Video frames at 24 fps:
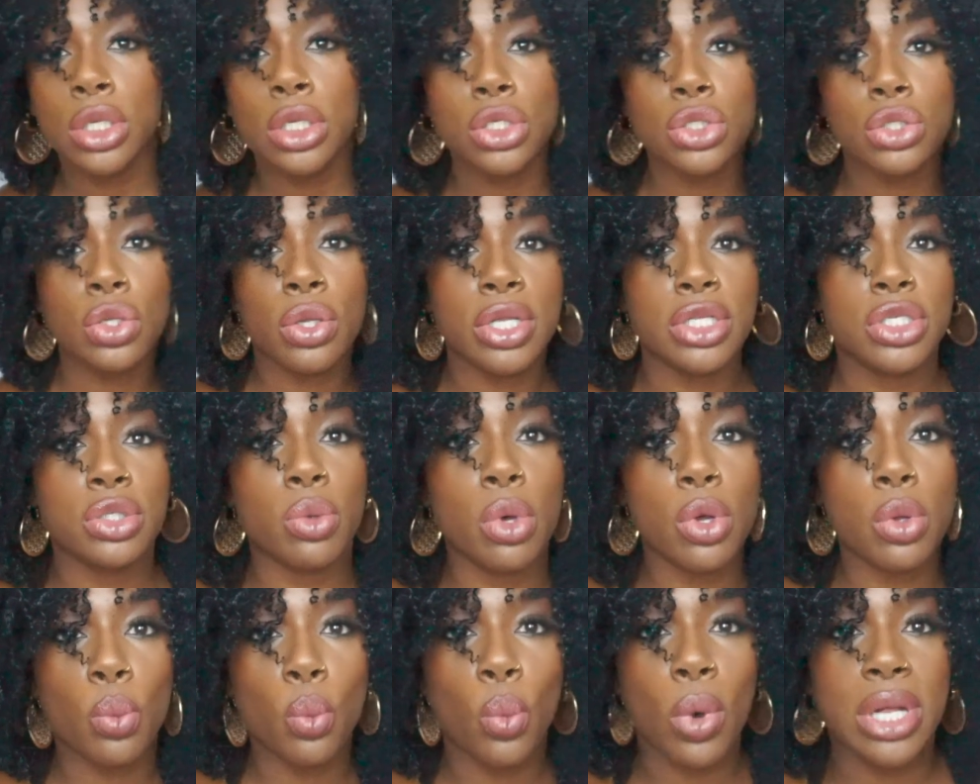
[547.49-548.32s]
So this is
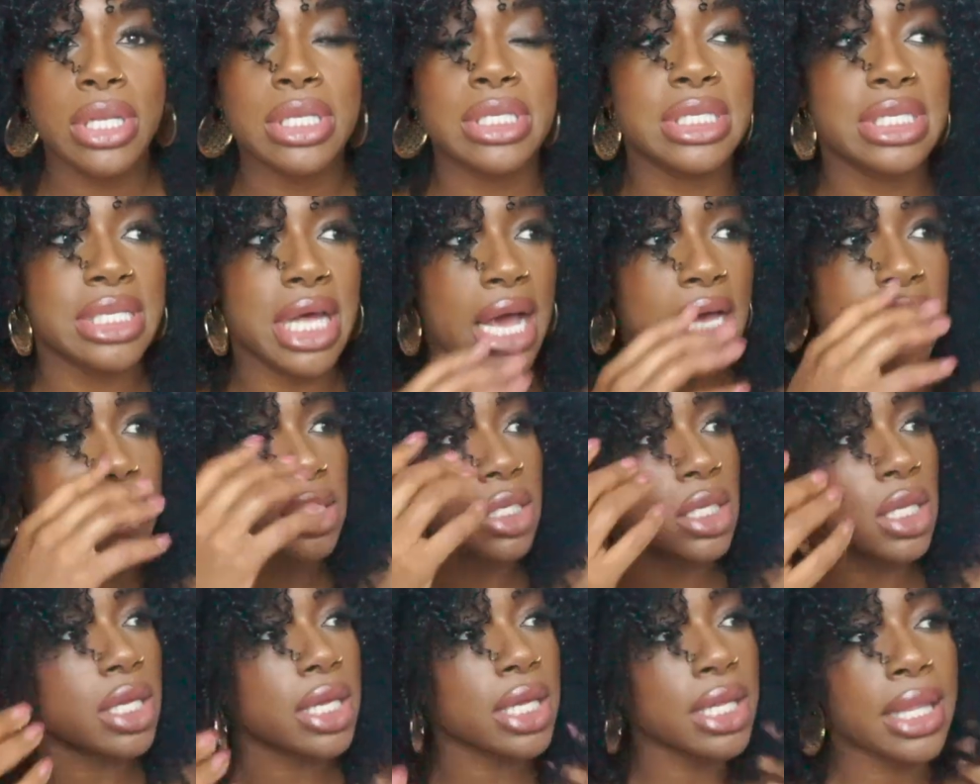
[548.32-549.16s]
what one side's
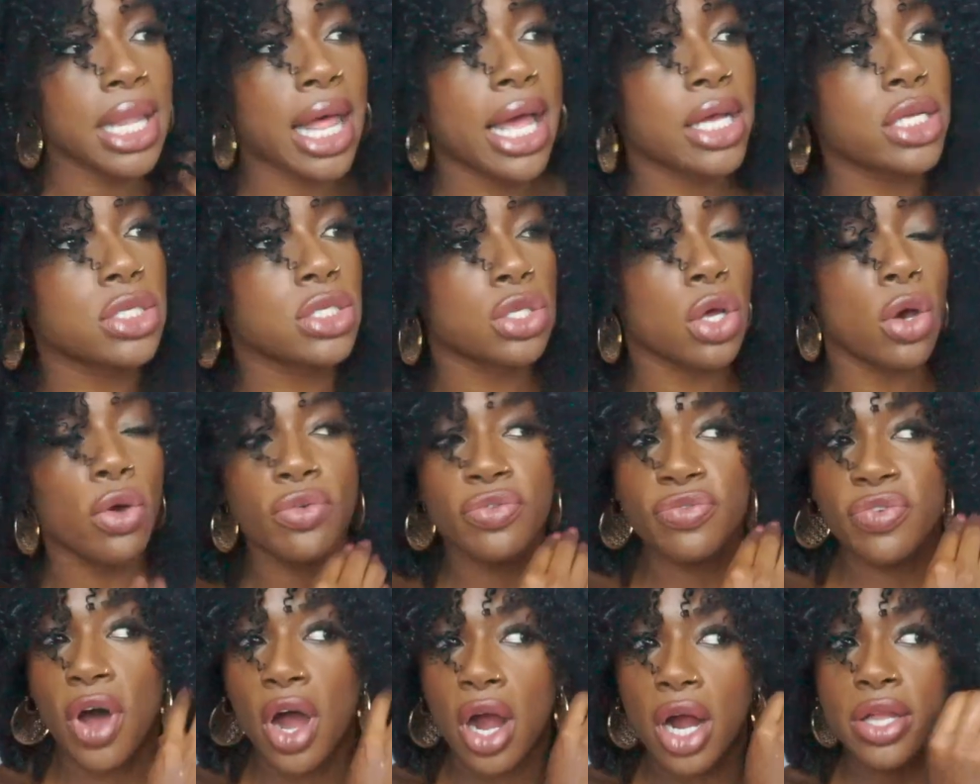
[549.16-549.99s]
looking like so
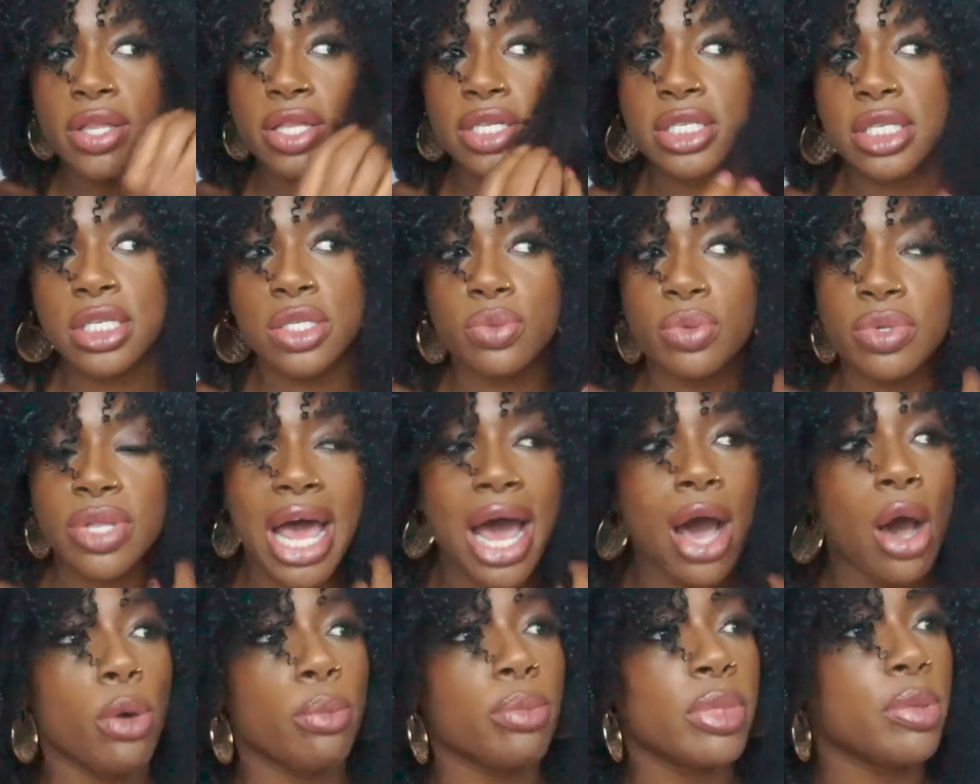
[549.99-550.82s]
far. This is
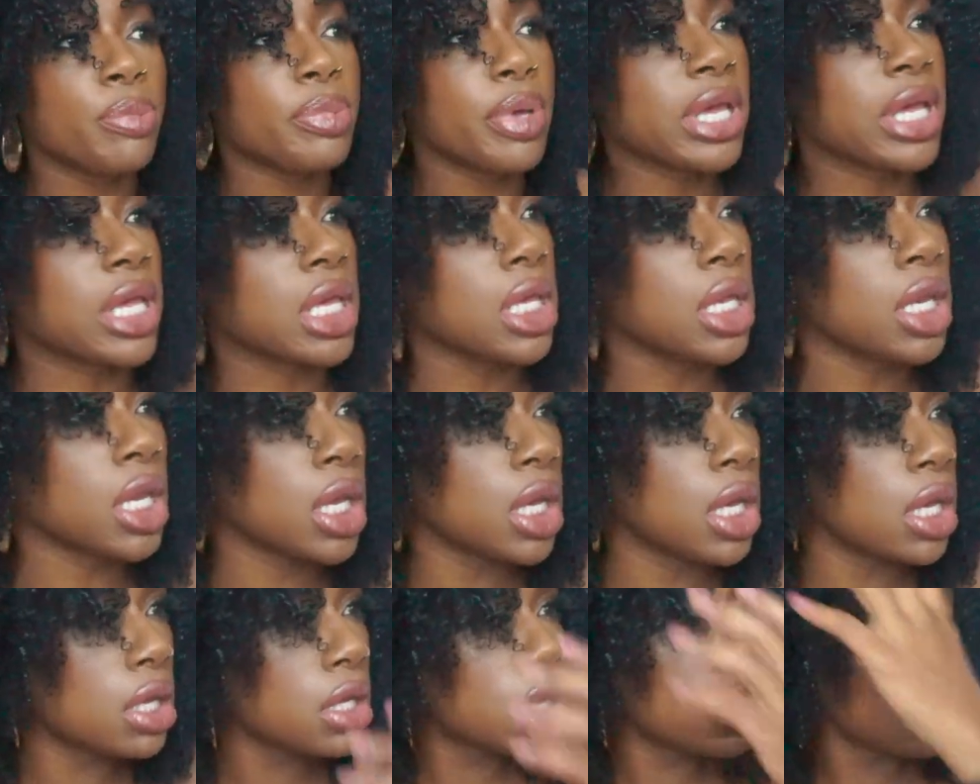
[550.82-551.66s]
without me picking
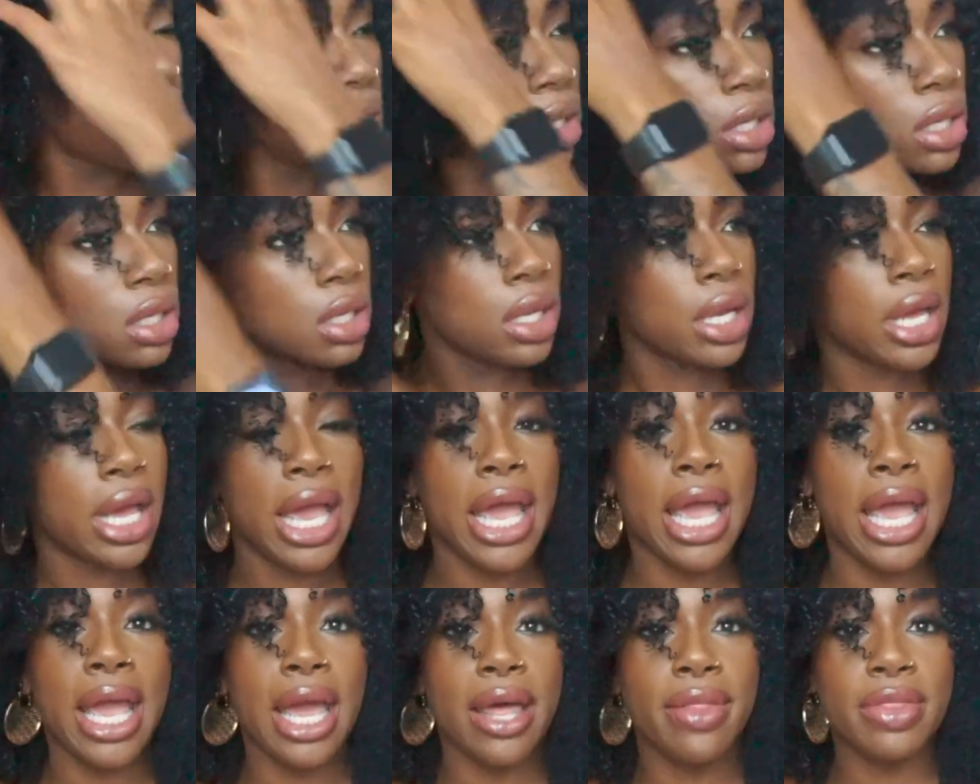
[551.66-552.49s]
it.
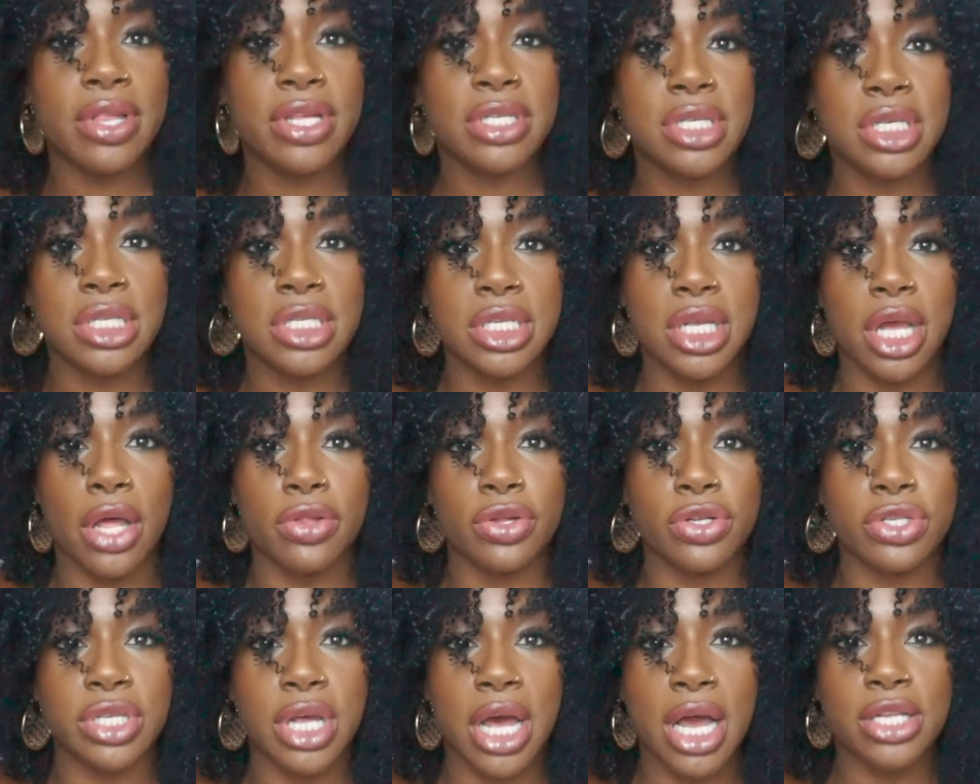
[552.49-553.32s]
And this is the
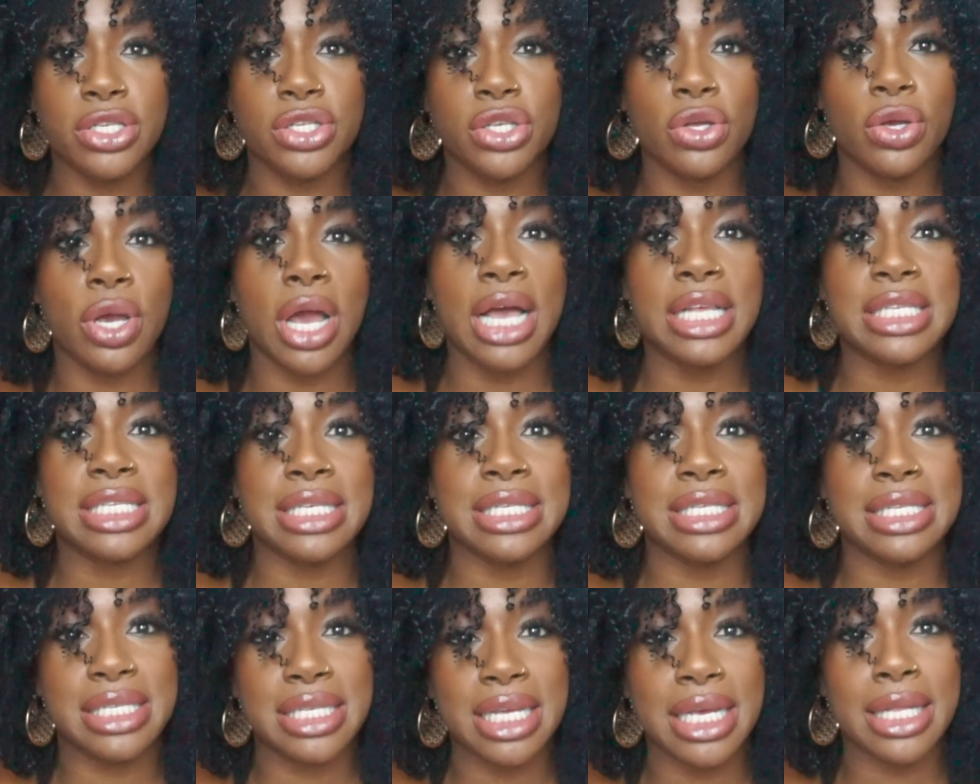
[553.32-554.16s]
other side. So you guys
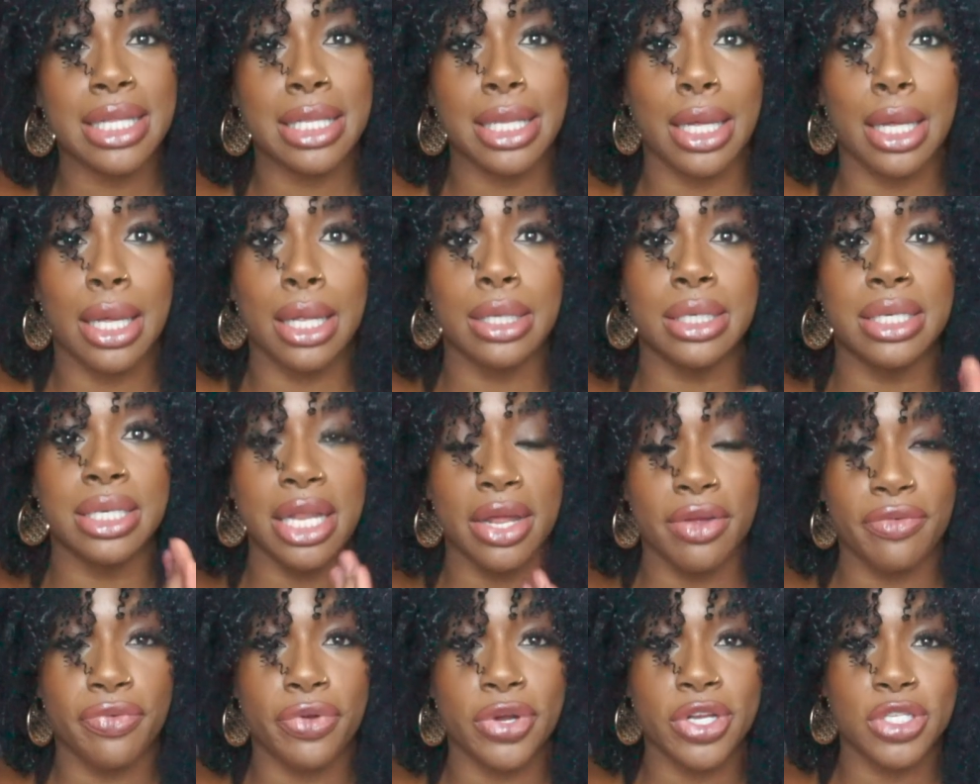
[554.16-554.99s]
can see the
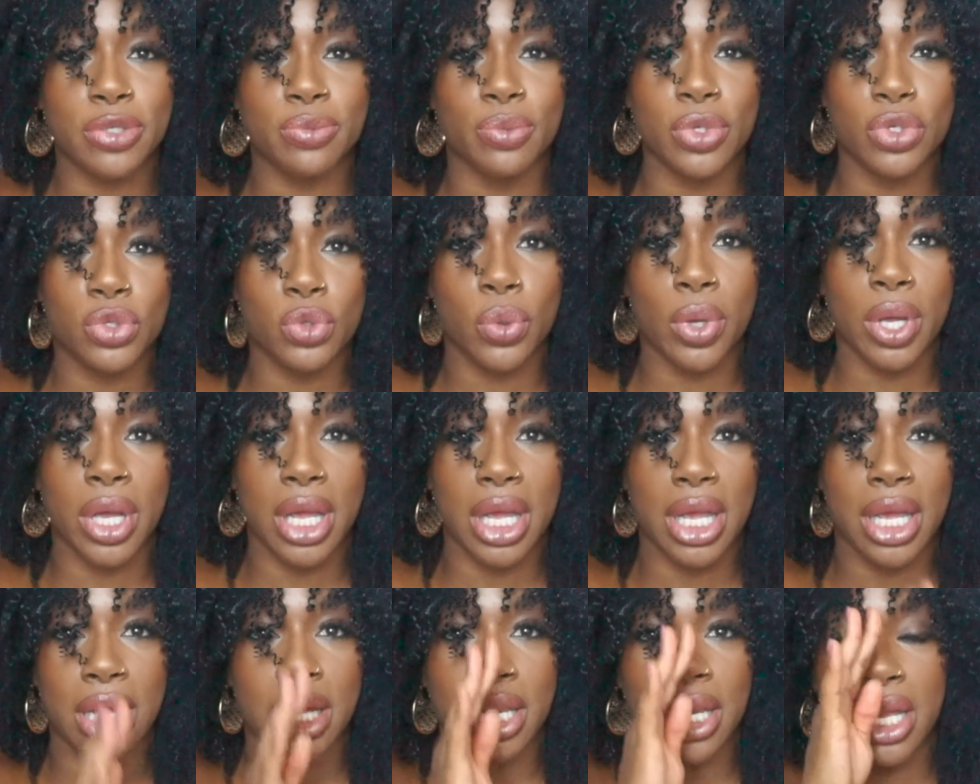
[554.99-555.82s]
difference
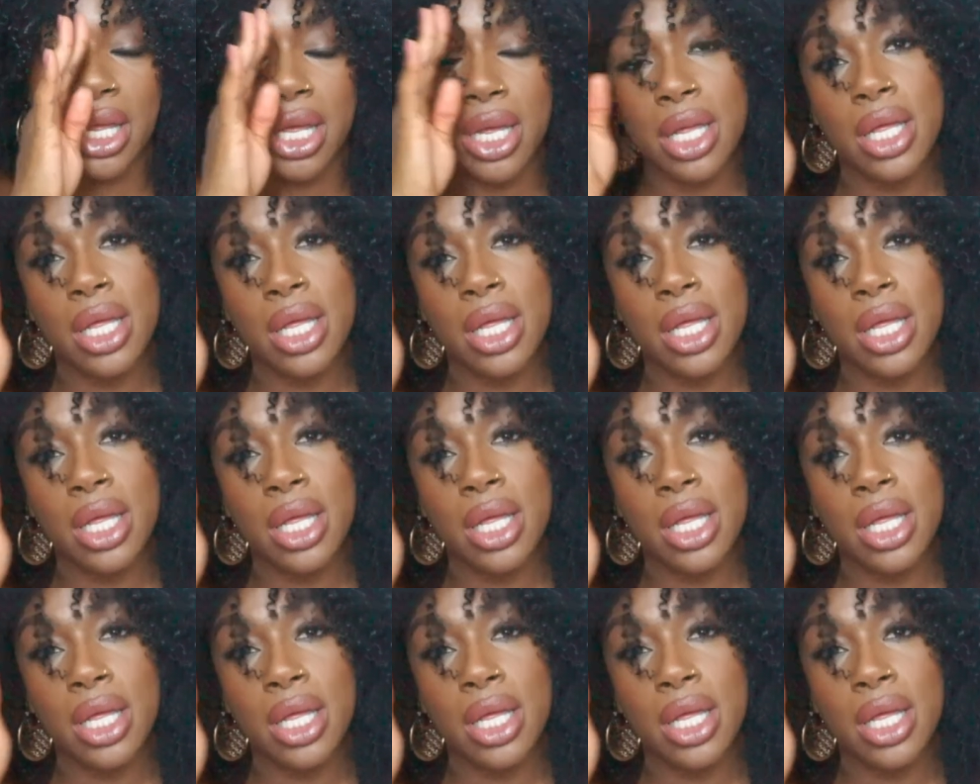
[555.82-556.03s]
between